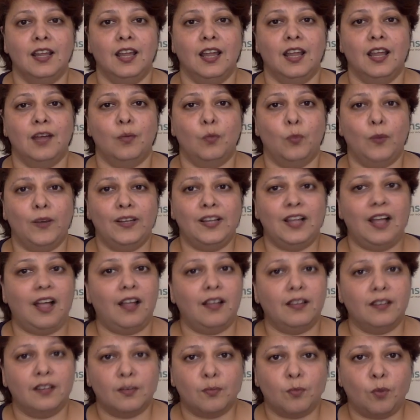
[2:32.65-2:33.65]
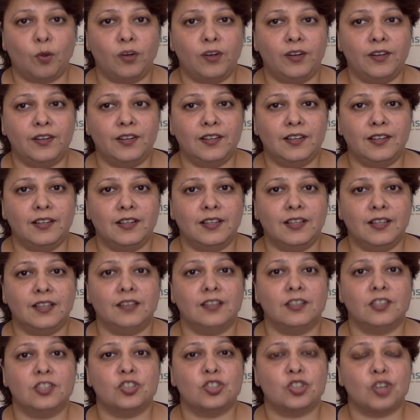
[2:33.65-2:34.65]
with higher volatility,
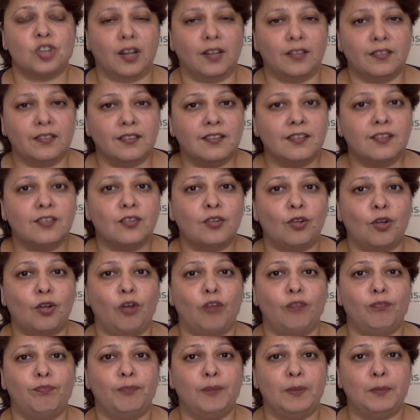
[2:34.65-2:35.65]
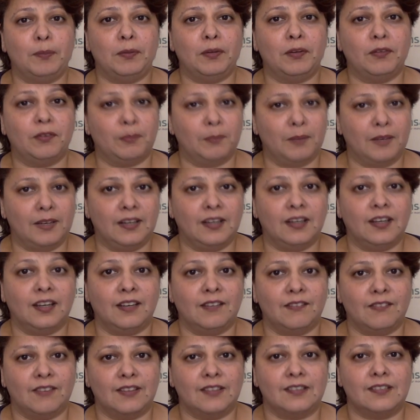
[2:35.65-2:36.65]
the chances of people remaining
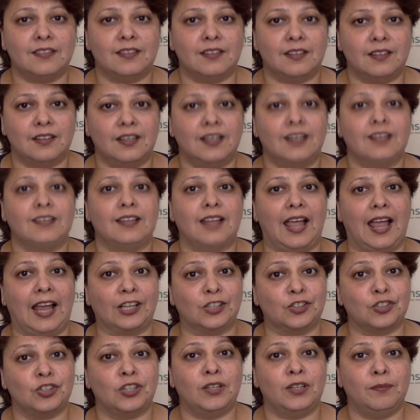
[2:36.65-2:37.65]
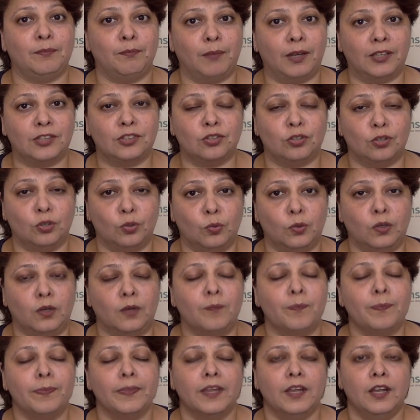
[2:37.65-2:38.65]
invested is actually much lower.
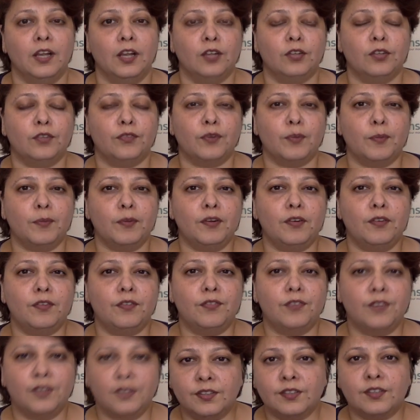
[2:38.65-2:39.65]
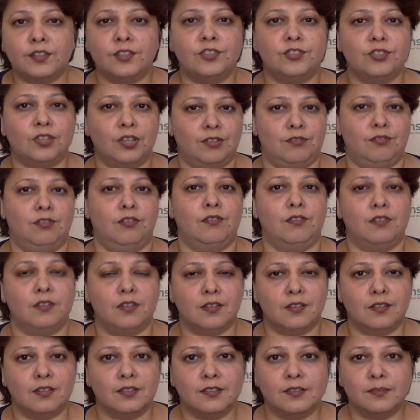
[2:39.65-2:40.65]
So from a risk-adjusted
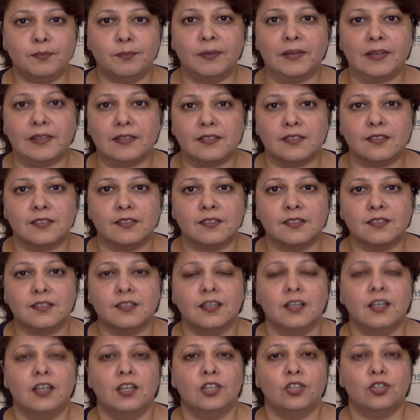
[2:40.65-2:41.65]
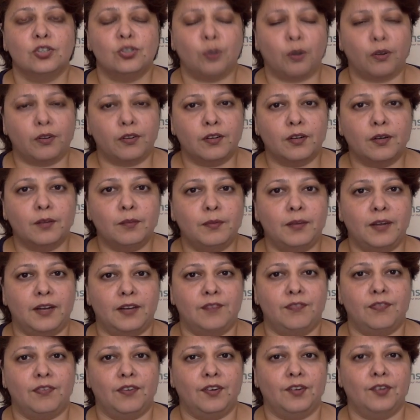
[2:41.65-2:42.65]
returns basis, short-term
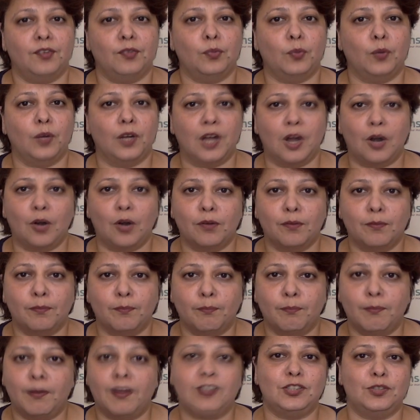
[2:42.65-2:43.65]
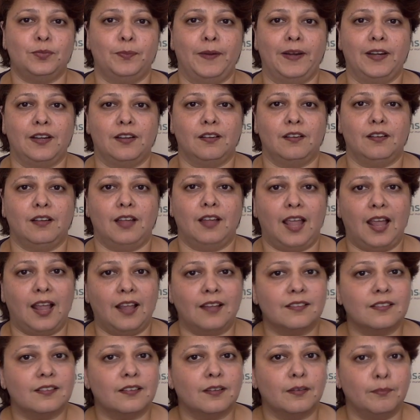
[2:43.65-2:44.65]
debt funds work out much better
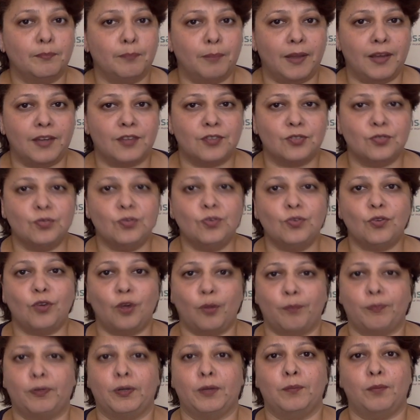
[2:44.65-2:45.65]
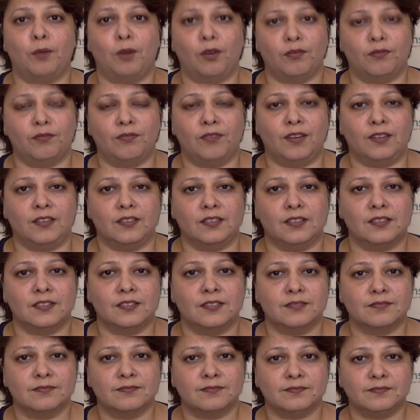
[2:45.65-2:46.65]
as compared to corporate bond
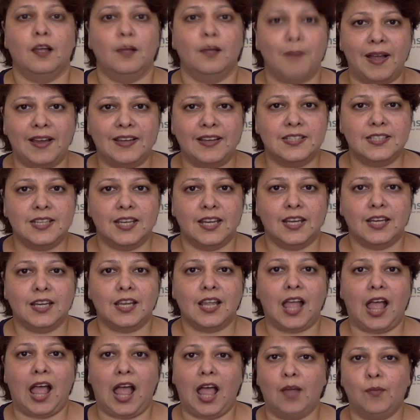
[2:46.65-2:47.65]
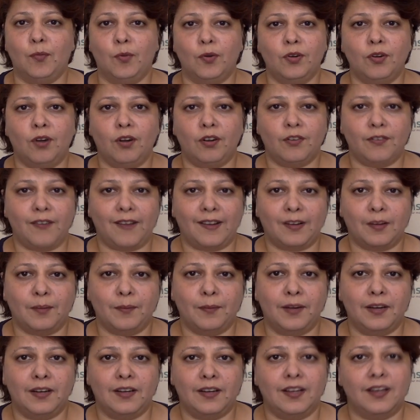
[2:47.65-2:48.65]
funds. My take, I would not
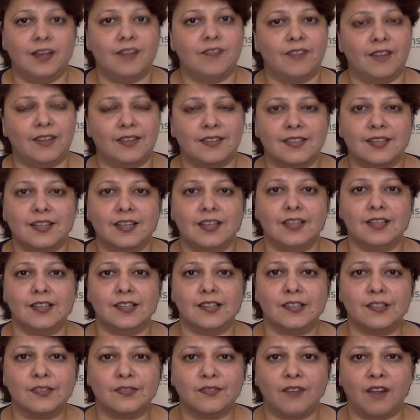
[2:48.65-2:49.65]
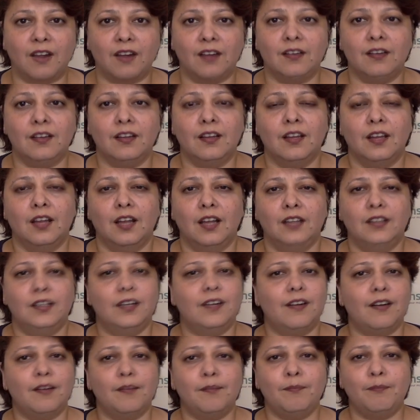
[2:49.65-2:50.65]
recommend investing in this fund.
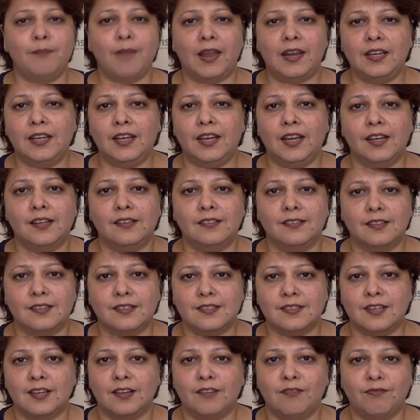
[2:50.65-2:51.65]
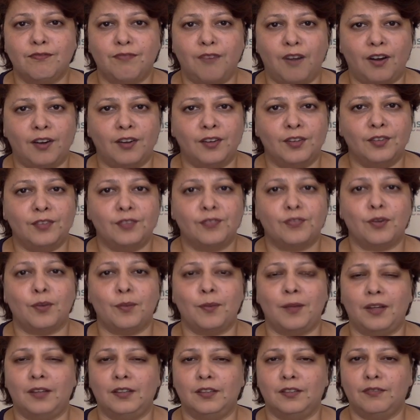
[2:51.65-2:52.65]
There are many existing funds
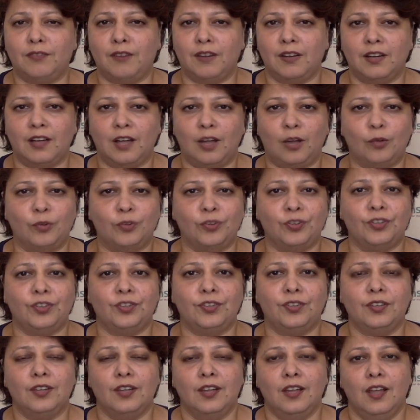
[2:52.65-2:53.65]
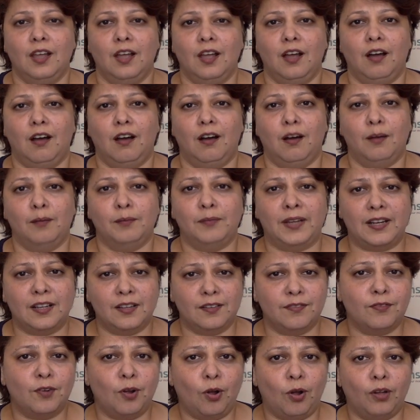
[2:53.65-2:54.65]
from other fund houses that
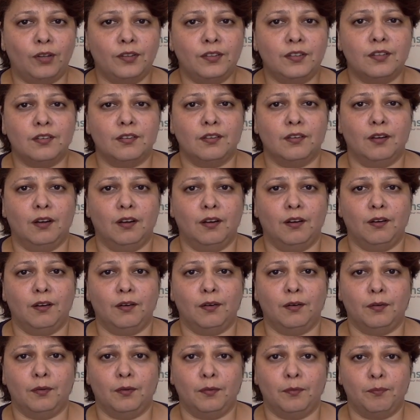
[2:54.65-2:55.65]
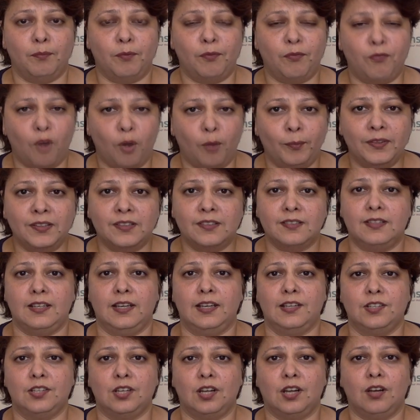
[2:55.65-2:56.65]
have got performance
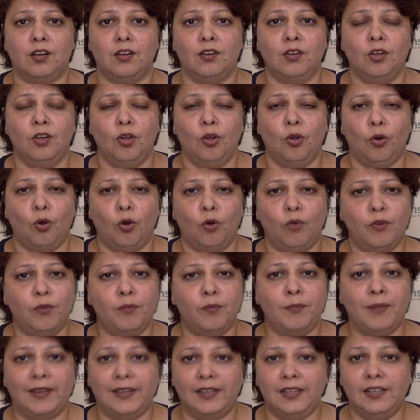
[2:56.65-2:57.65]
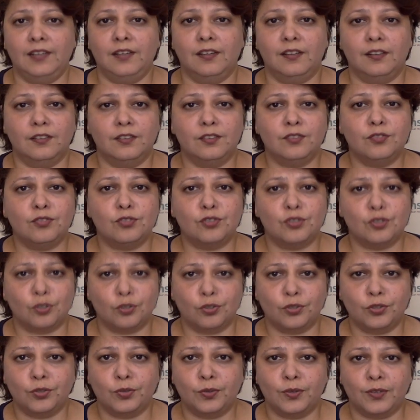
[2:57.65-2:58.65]
data over many years to
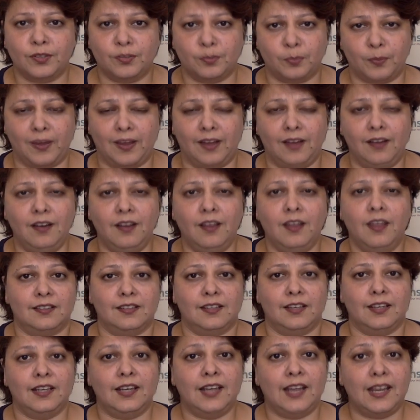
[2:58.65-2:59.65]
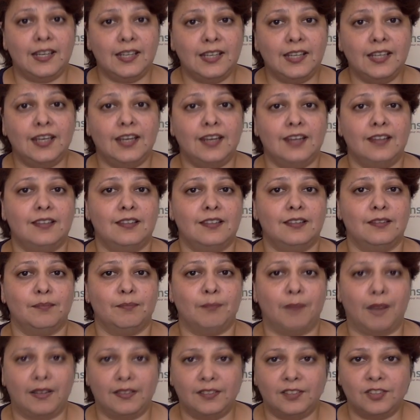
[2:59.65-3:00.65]
show you as well. In any case,
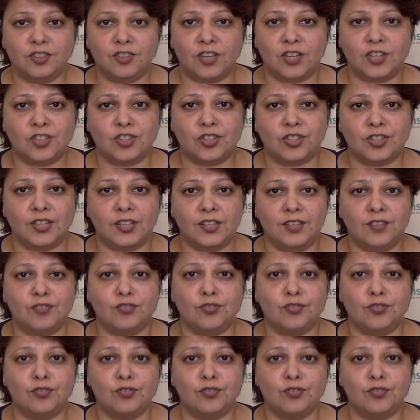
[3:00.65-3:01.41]
my suggestion is to